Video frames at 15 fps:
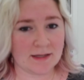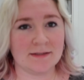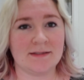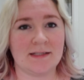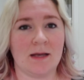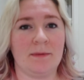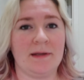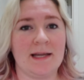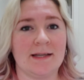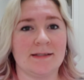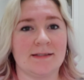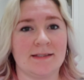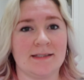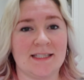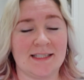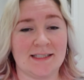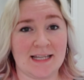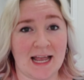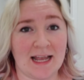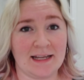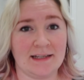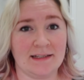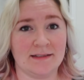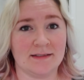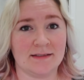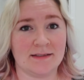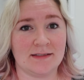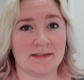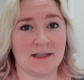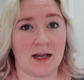Sabby has sustained
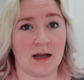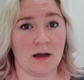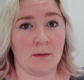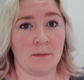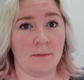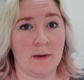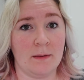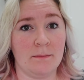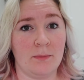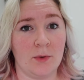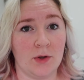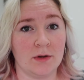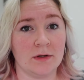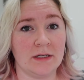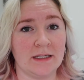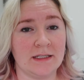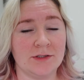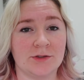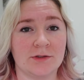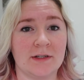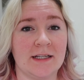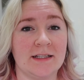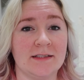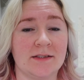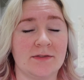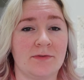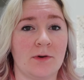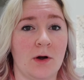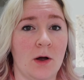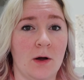some burn injuries
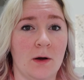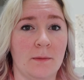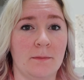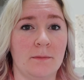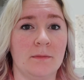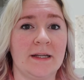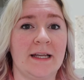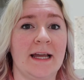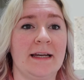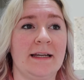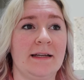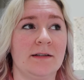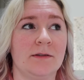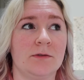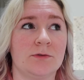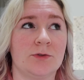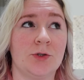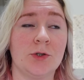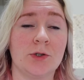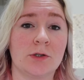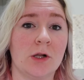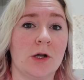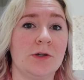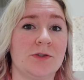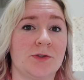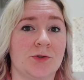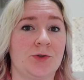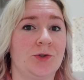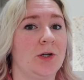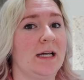from getting too close,
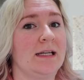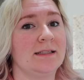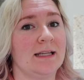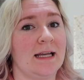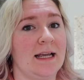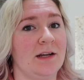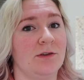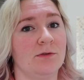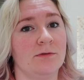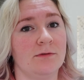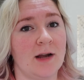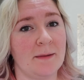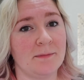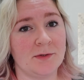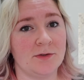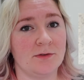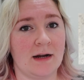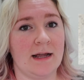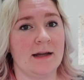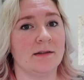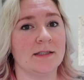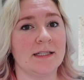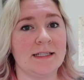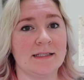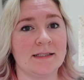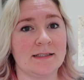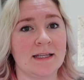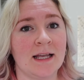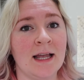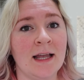or should I say wrapped around
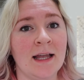his